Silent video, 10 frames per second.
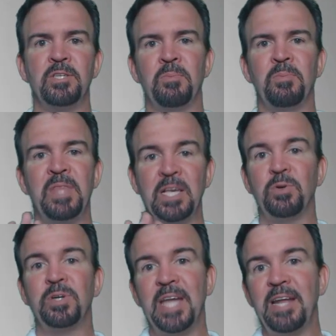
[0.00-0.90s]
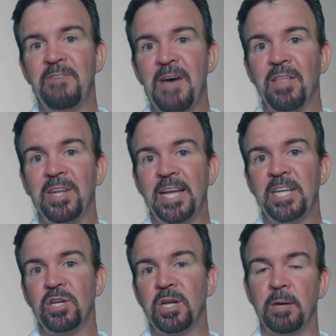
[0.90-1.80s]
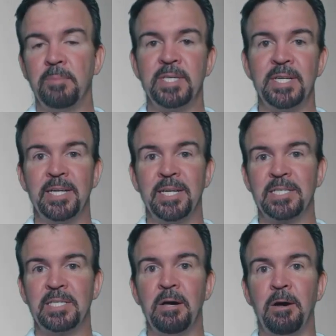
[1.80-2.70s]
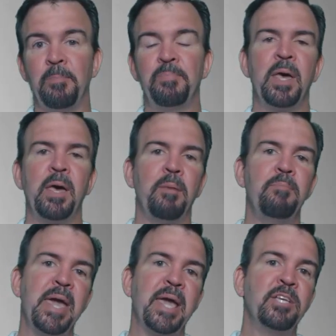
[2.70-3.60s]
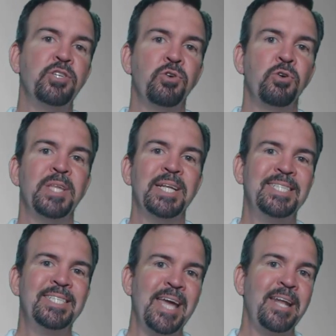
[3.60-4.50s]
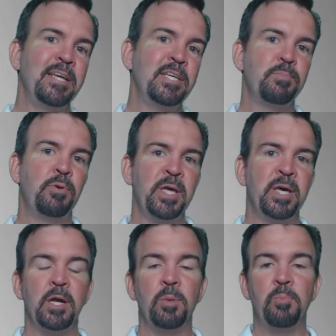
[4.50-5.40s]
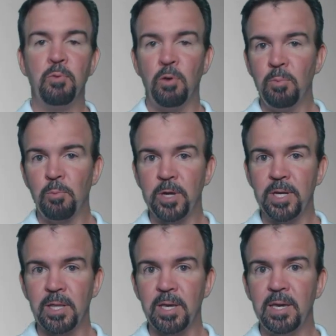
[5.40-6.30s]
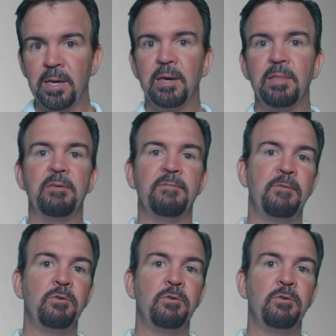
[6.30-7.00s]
So that's where data validation comes in Excel, making sure that data is put in appropriately the